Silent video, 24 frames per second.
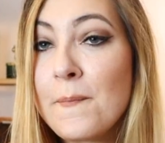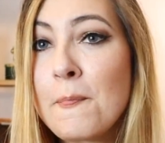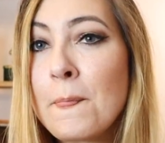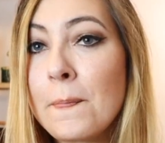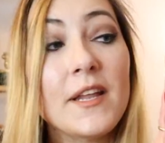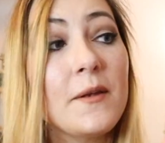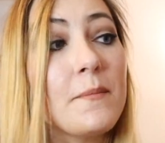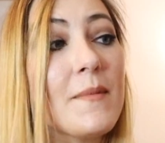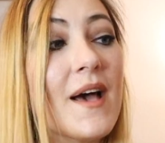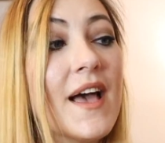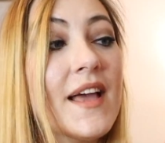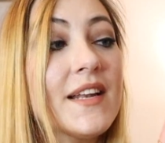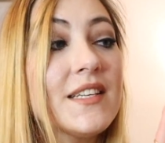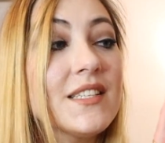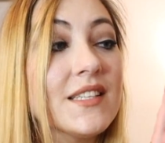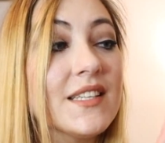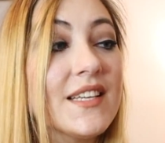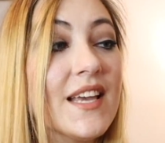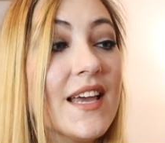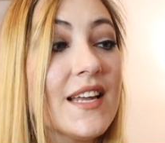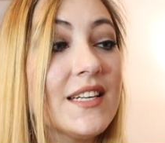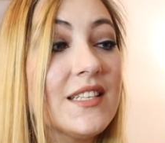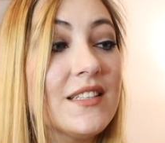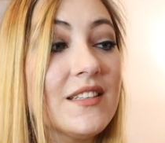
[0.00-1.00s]
it might
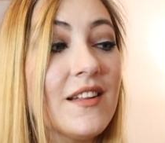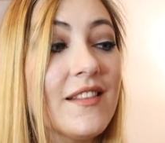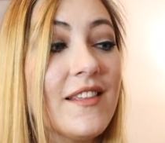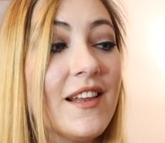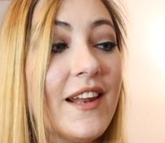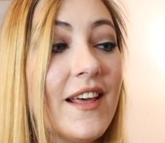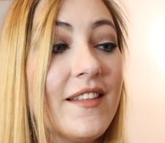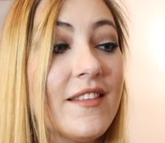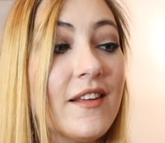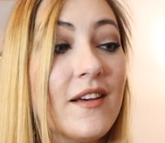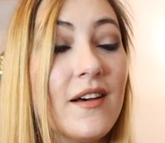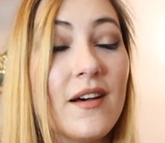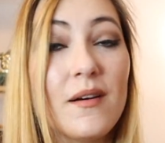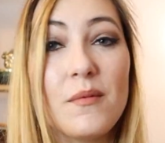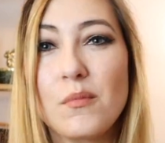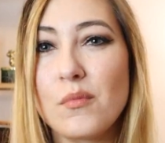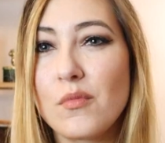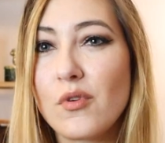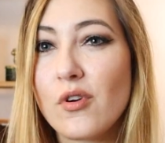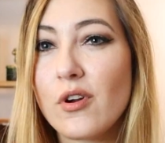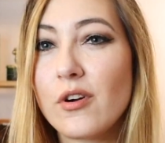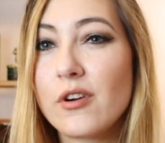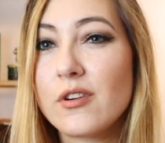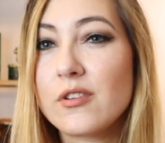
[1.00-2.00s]
get the leather
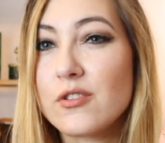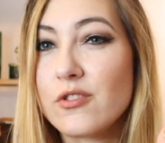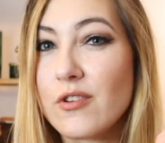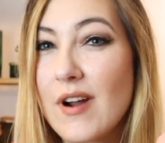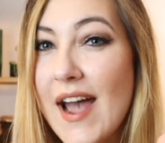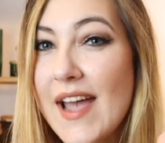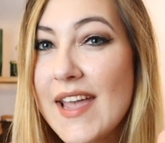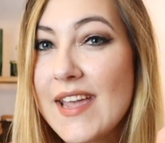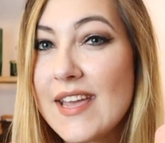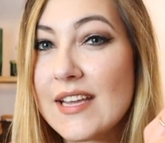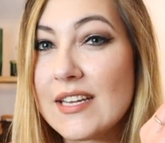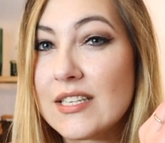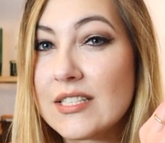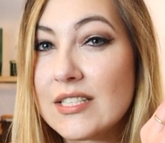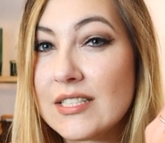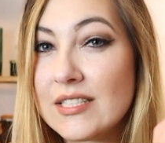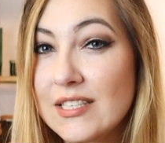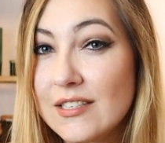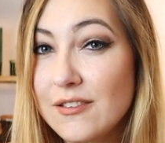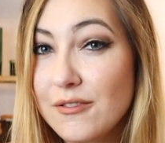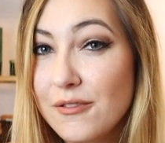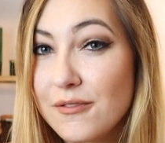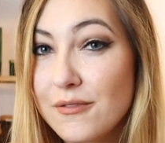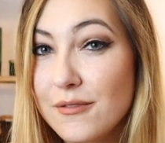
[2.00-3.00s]
more dry and
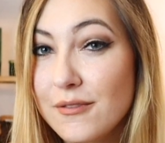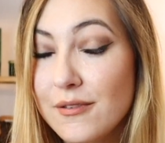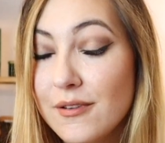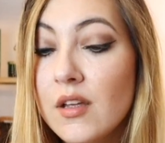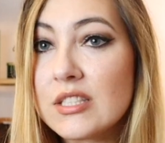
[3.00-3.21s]
stiff.